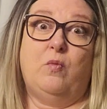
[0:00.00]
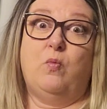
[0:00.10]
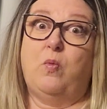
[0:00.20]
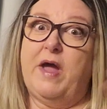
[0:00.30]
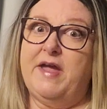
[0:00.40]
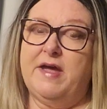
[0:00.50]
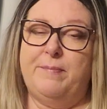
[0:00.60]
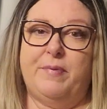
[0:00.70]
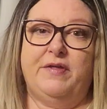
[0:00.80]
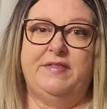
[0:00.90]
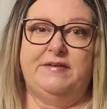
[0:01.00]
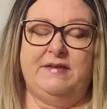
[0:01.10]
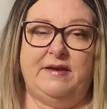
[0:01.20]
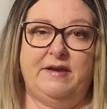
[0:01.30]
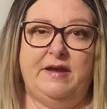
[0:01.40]
wake up all the
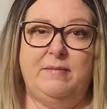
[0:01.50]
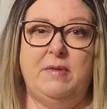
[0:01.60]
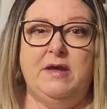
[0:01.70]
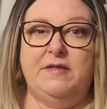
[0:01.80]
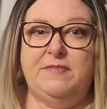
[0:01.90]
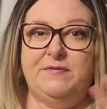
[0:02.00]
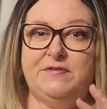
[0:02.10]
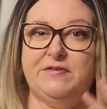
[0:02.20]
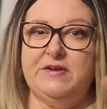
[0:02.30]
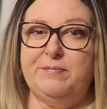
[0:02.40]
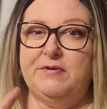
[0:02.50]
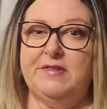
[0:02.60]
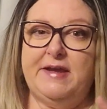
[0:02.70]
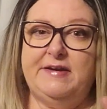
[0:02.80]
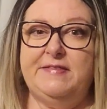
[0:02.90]
time.
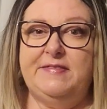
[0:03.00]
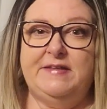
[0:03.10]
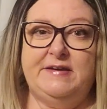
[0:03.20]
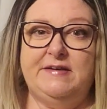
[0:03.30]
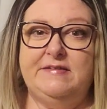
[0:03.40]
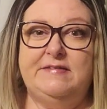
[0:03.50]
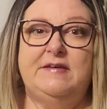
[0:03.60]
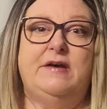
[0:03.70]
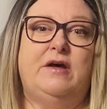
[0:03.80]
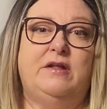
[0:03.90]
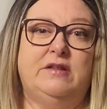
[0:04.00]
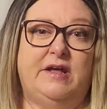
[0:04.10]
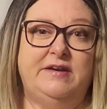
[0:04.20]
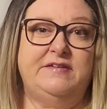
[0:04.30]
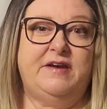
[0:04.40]
Sleep-related things a
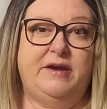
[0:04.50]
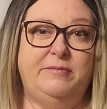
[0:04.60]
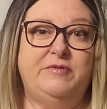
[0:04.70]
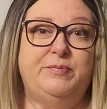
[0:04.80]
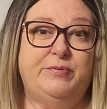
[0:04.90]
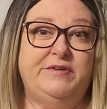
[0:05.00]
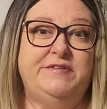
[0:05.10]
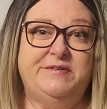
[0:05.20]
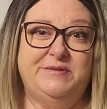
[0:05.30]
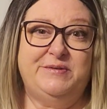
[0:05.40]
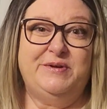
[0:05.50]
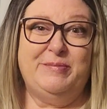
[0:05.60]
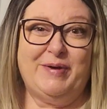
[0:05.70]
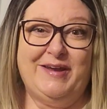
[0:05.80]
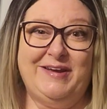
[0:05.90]
lot of times point to Lewy
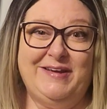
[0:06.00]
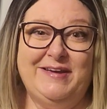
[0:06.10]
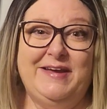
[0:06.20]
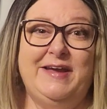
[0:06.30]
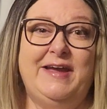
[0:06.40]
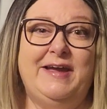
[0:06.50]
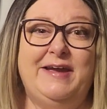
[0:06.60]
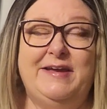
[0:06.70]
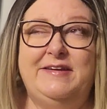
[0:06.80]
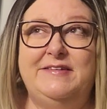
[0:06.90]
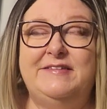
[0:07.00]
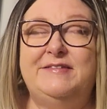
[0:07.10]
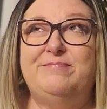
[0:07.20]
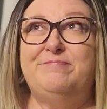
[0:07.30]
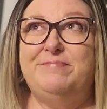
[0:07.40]
body, and
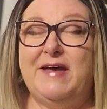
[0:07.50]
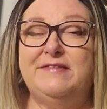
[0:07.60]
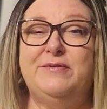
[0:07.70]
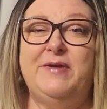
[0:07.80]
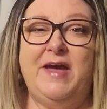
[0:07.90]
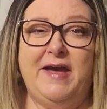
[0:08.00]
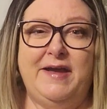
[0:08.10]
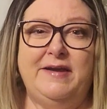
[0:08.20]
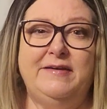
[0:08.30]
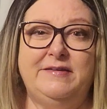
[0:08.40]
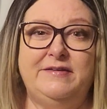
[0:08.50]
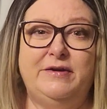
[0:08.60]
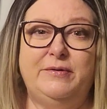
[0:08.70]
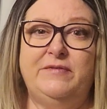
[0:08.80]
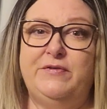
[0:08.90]
that's okay.
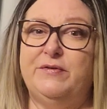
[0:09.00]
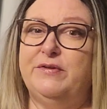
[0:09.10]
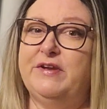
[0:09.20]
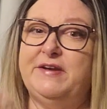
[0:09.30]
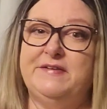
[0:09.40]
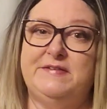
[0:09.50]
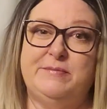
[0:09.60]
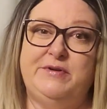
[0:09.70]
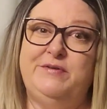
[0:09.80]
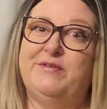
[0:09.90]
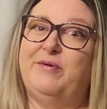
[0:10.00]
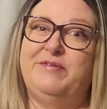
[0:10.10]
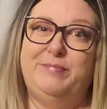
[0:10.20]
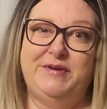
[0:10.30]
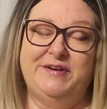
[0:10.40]
If you're looking at someone who's
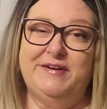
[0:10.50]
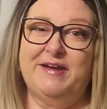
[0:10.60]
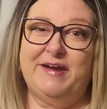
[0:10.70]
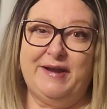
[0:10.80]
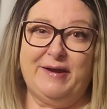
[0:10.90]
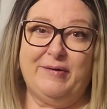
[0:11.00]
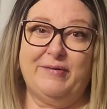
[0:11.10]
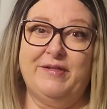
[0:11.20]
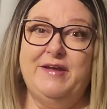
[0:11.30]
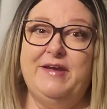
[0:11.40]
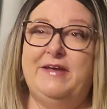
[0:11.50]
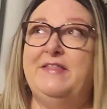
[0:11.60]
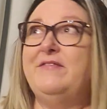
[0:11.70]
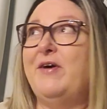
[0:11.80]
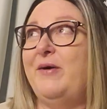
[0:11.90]
always been a night owl and
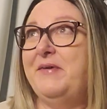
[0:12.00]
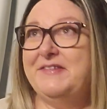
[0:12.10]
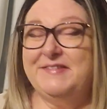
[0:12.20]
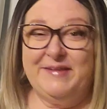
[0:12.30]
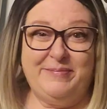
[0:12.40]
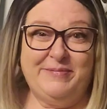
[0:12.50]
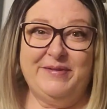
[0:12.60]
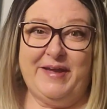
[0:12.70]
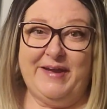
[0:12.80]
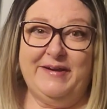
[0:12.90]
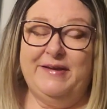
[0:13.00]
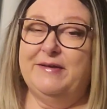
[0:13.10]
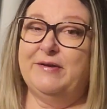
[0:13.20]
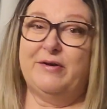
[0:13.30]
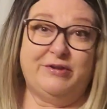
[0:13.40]
they've always slept late,
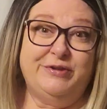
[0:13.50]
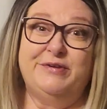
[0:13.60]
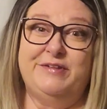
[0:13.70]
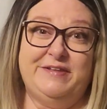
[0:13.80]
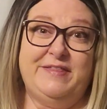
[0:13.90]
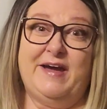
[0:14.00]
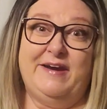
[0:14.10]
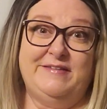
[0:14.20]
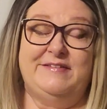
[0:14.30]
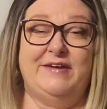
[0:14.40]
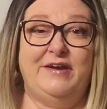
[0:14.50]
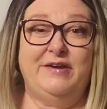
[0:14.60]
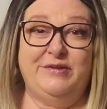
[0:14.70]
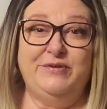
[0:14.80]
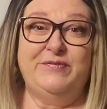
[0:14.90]
clearly that is not a
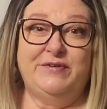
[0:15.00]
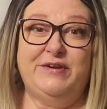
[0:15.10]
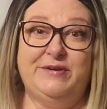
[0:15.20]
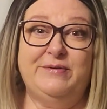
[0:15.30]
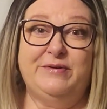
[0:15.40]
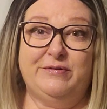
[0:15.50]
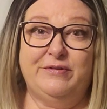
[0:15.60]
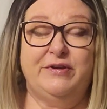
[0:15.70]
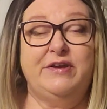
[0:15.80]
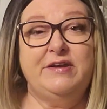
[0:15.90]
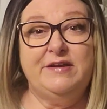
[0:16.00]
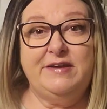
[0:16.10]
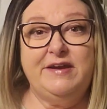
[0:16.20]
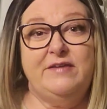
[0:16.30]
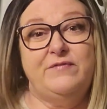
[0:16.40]
clue for you. You're looking
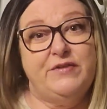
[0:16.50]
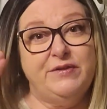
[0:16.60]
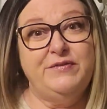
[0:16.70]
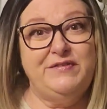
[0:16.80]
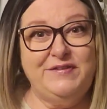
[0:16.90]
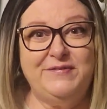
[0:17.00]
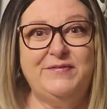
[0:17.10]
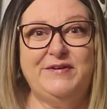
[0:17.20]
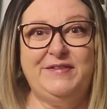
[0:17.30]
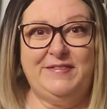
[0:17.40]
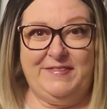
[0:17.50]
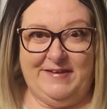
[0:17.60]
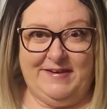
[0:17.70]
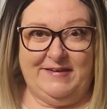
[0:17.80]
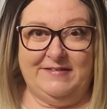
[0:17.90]
again for those different
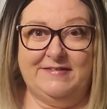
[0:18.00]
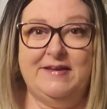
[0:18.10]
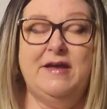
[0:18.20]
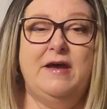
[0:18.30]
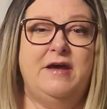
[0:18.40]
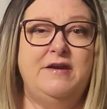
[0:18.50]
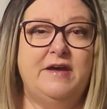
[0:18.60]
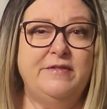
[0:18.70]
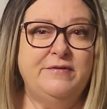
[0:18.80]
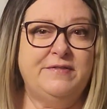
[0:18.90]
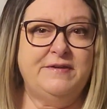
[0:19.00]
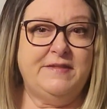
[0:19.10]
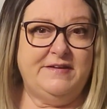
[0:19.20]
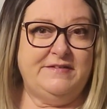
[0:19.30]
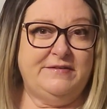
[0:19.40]
things. Another thing
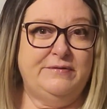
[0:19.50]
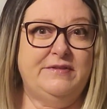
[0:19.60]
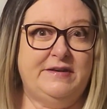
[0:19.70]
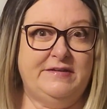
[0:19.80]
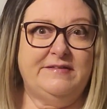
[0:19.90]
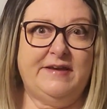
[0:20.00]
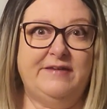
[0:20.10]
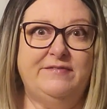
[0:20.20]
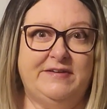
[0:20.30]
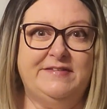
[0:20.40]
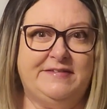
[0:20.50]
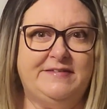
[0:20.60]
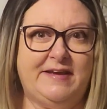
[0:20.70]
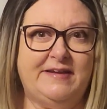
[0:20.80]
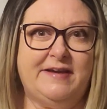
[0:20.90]
they do that it kind of is a
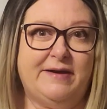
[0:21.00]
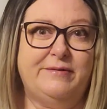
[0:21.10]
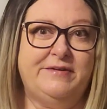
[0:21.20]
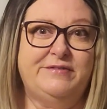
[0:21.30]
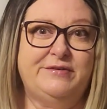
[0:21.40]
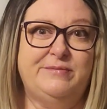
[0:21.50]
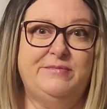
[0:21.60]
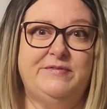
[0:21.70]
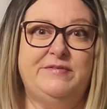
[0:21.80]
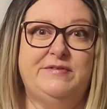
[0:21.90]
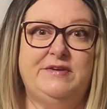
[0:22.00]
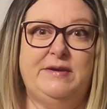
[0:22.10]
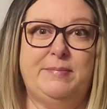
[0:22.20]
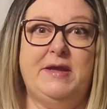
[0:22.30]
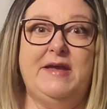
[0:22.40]
standout in terms of
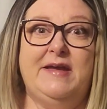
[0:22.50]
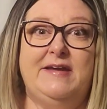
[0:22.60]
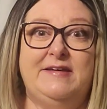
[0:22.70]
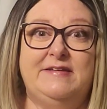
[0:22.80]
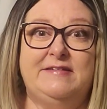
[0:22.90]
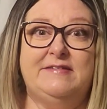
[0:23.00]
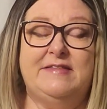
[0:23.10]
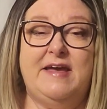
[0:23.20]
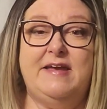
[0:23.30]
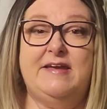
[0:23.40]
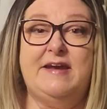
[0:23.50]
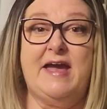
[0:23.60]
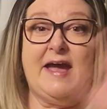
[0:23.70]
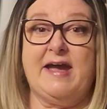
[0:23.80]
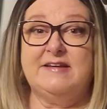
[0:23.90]
sleep is they can
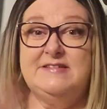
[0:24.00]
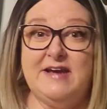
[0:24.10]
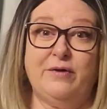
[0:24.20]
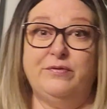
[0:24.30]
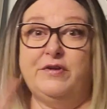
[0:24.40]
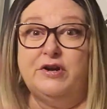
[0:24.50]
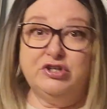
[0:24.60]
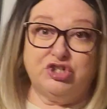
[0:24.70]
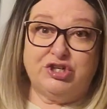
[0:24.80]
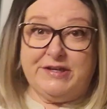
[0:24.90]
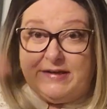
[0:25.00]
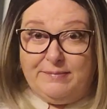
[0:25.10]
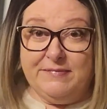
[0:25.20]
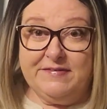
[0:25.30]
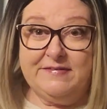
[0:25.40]
act out their
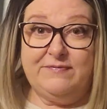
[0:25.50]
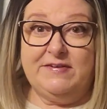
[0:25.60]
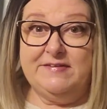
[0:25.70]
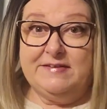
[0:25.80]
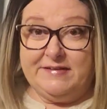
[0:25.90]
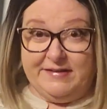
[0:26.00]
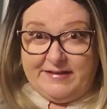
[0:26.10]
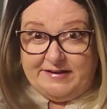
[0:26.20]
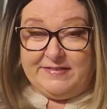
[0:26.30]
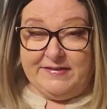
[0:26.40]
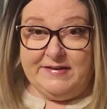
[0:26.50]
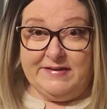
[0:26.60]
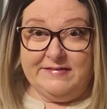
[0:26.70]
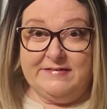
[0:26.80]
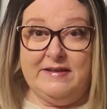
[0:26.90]
dreams physically like
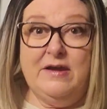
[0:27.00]
this